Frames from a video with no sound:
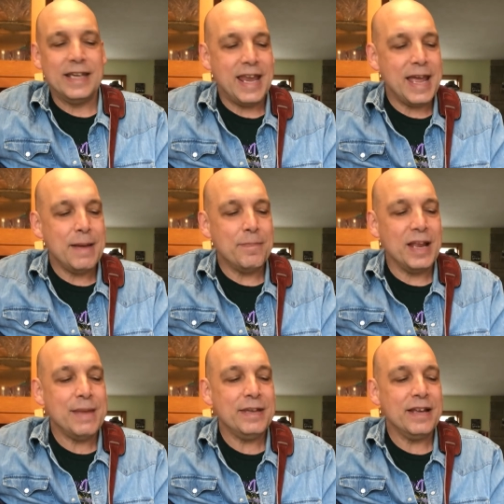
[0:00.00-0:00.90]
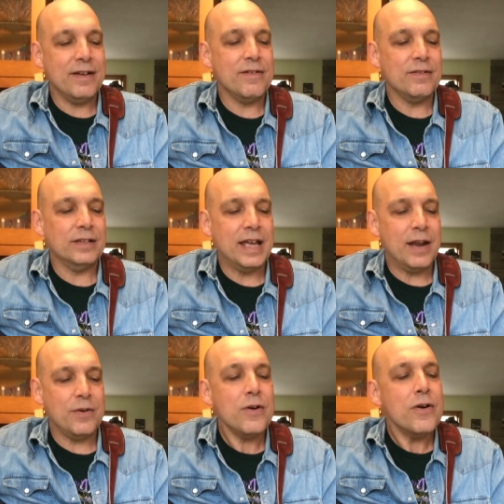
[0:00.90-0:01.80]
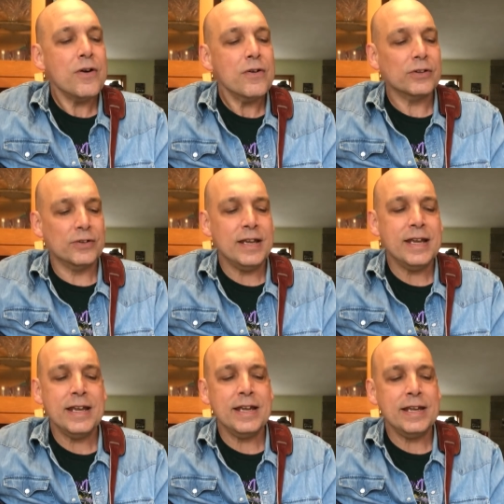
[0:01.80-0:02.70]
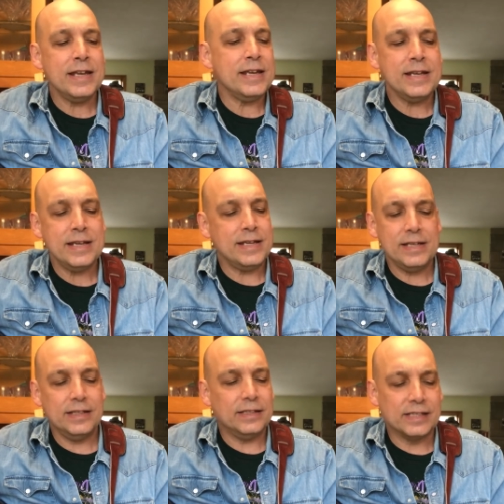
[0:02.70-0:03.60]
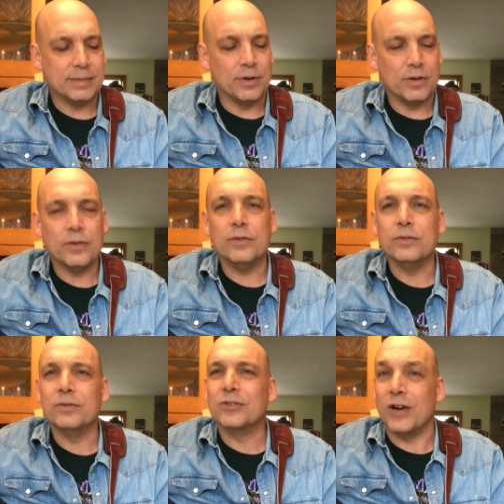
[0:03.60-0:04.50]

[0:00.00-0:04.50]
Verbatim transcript: Yeah, blame it on that old crazy bone.